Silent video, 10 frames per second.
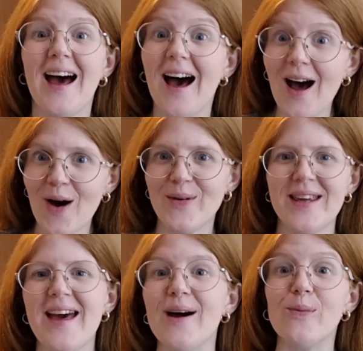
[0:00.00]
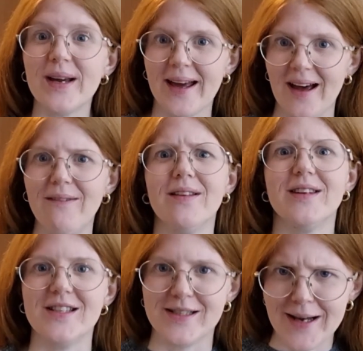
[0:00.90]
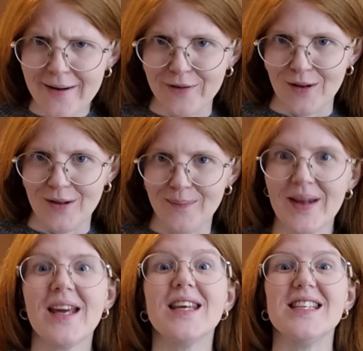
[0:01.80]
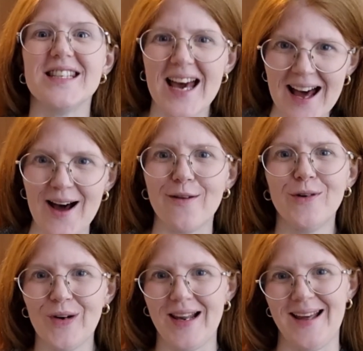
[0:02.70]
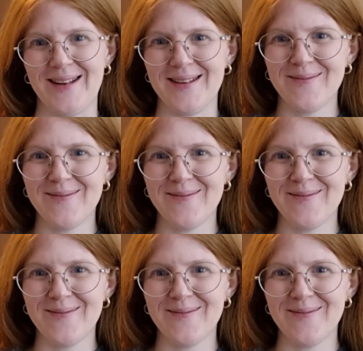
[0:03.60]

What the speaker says: Oh yeah, we have the devil, djävulen.